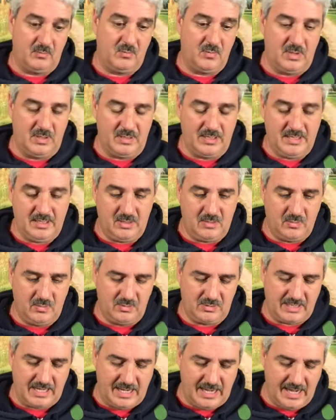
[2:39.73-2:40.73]
well, he
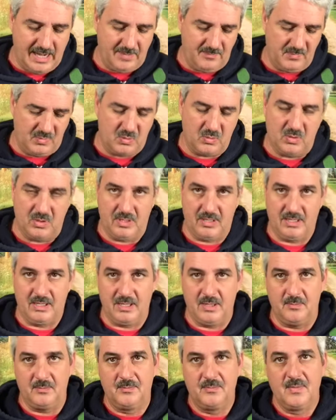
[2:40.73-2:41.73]
quotes, I'm quoting
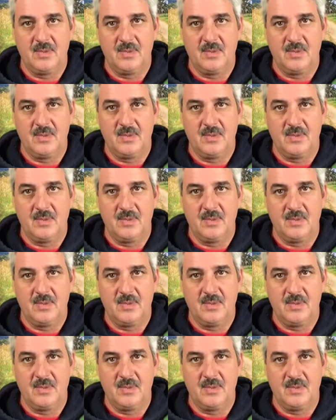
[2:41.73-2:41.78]
him.